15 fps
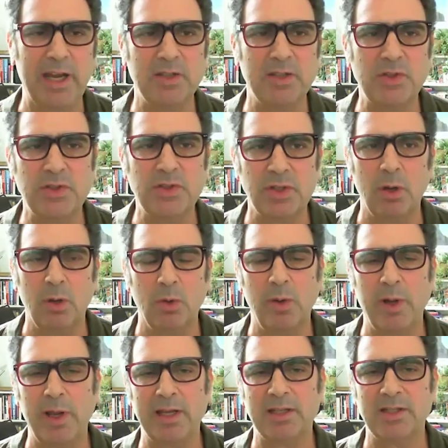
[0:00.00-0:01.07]
is so
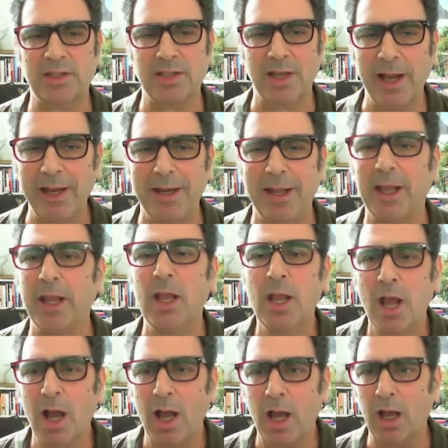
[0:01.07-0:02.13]
exciting,
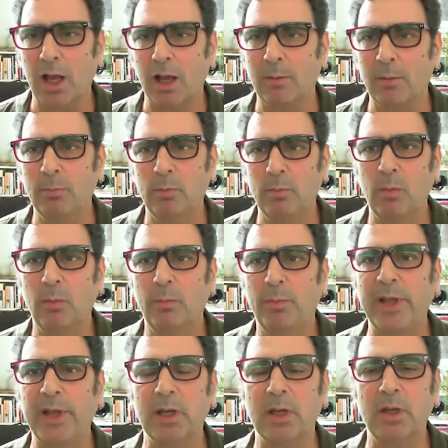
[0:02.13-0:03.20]

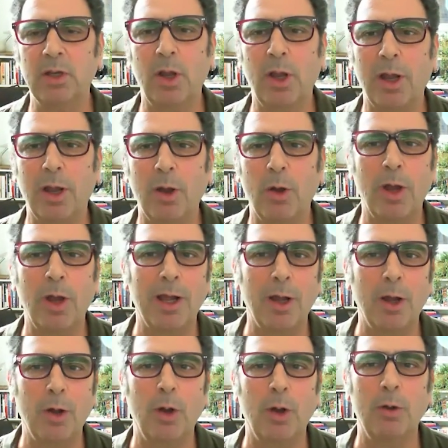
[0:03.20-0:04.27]
but
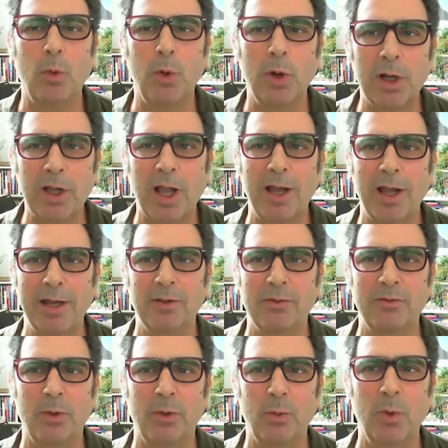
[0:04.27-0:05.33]

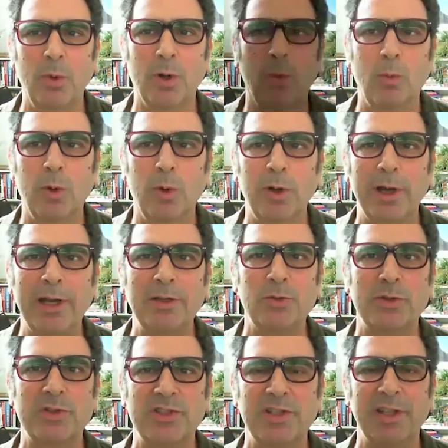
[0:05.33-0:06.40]
we're
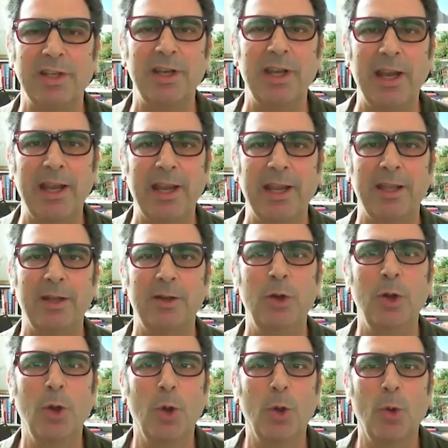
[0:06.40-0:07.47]
interested in
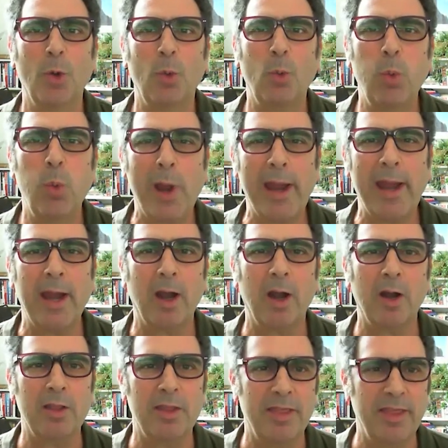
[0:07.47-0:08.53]

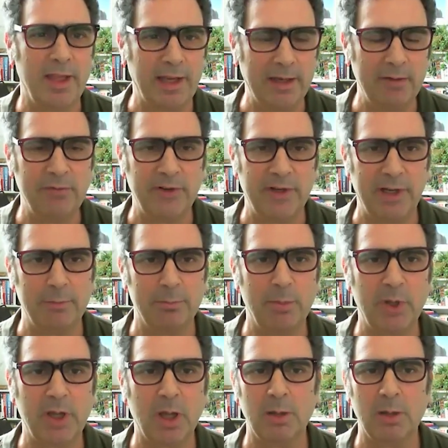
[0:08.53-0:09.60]
where the infinite
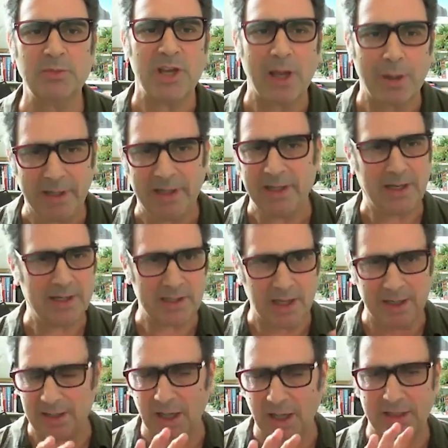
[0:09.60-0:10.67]
becomes. I mean,
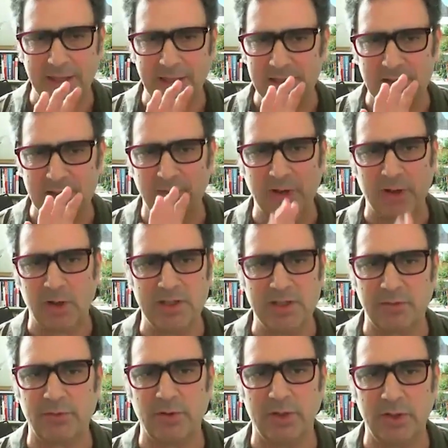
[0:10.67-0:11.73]
I think it's a very
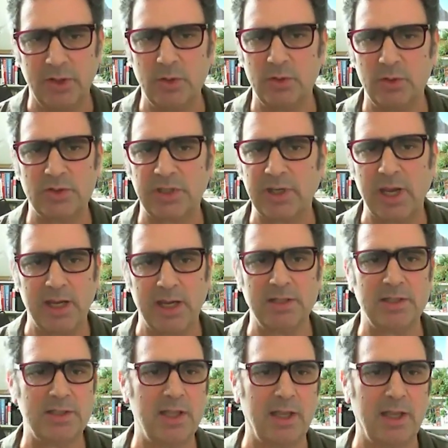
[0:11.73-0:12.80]
different use
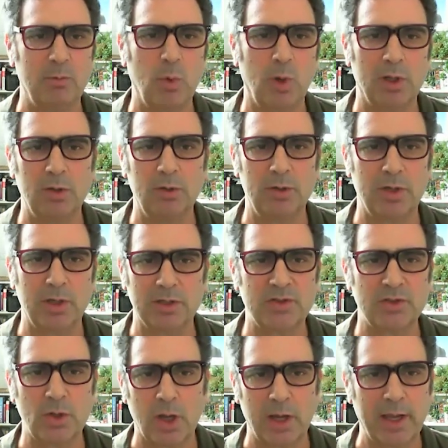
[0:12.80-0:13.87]
case than what Luca is
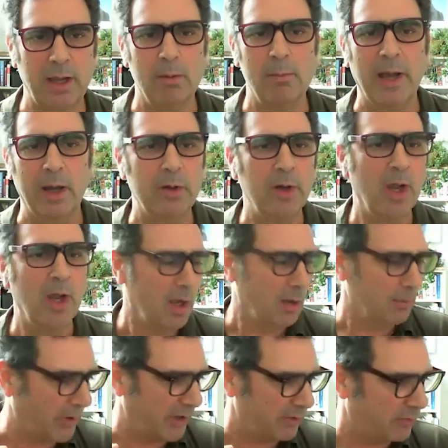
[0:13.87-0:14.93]
talking about.
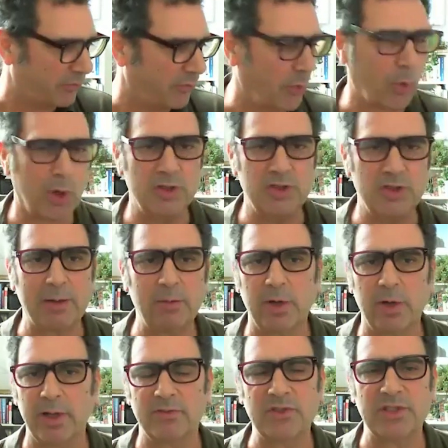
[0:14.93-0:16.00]
But for
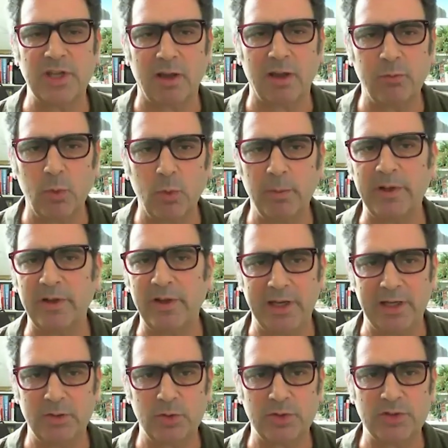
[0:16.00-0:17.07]
generative stuff, we're really
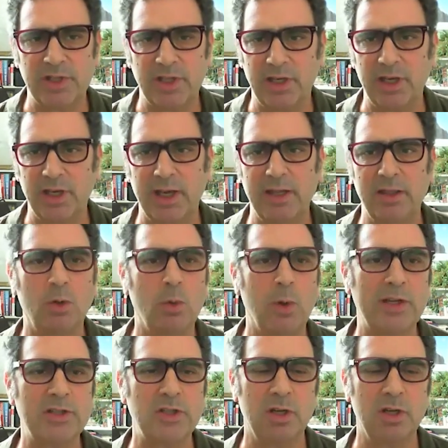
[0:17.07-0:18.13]
interested in the
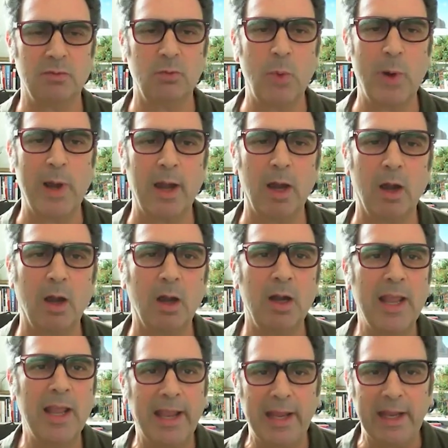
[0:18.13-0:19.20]
question of where
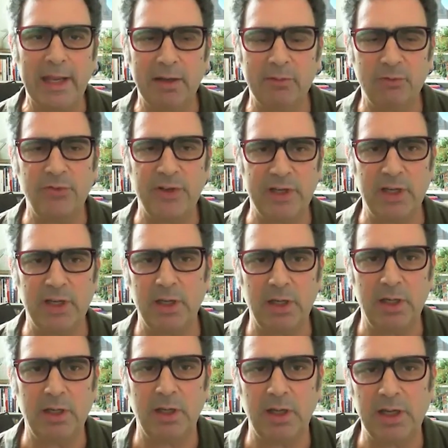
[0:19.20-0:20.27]

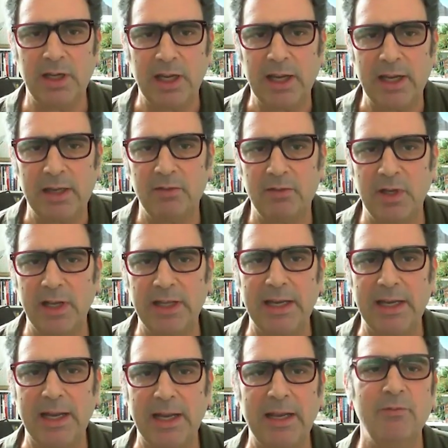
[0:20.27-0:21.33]
infinity in
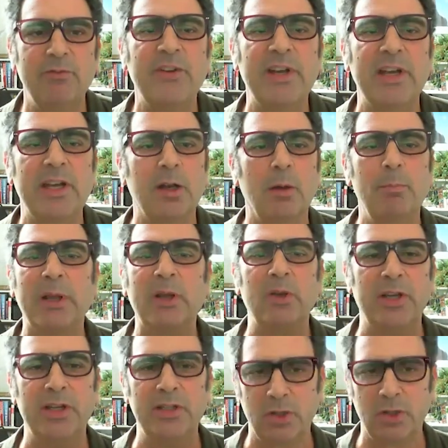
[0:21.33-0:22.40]
infinite
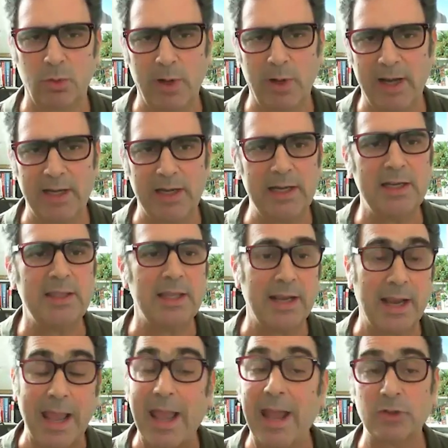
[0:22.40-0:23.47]
ability to create
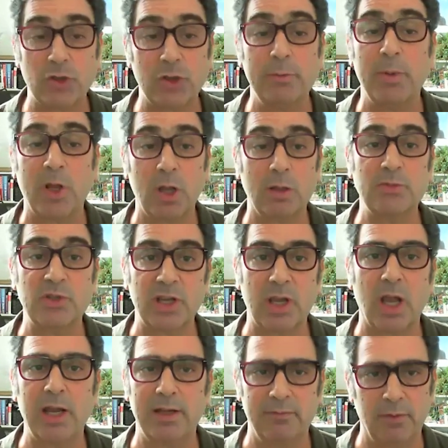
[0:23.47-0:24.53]
anything actually becomes a
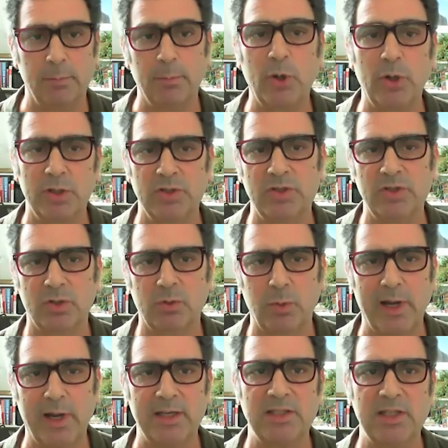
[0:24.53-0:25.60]
kind of a burden to
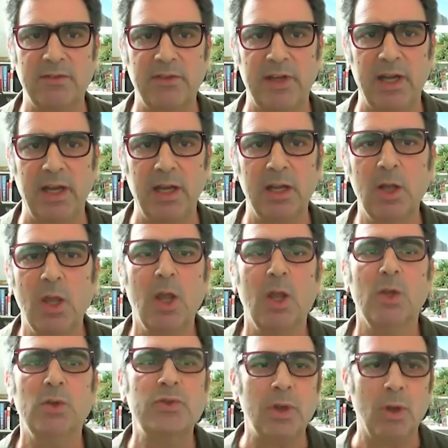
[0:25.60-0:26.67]
creativity.
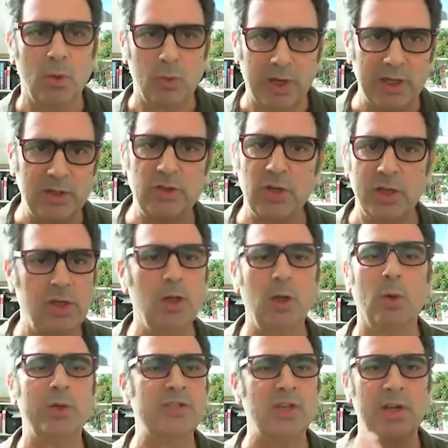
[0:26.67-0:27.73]
So
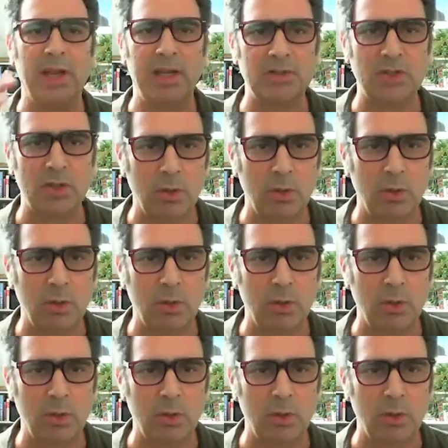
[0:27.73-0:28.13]
it's a